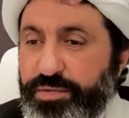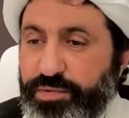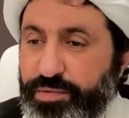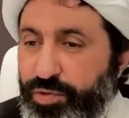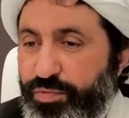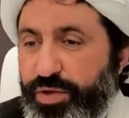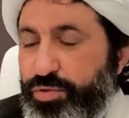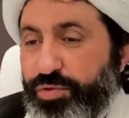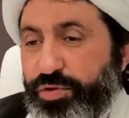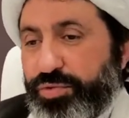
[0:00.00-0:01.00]
We don't want
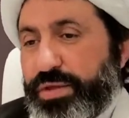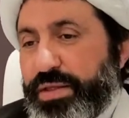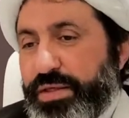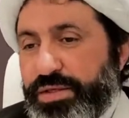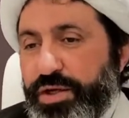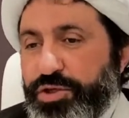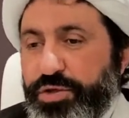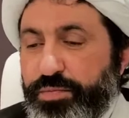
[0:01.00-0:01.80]
to go to that discussion,